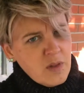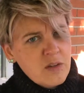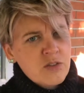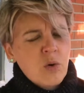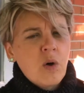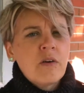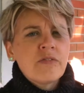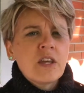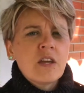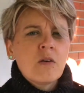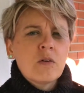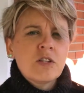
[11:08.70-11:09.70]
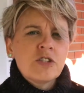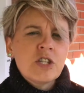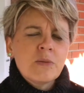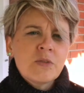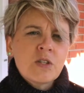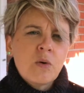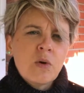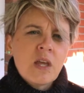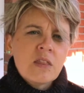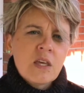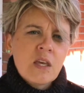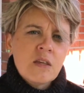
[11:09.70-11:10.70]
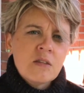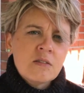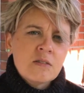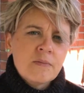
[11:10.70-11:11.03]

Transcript: So off they go in a Jeep to go and get the kids.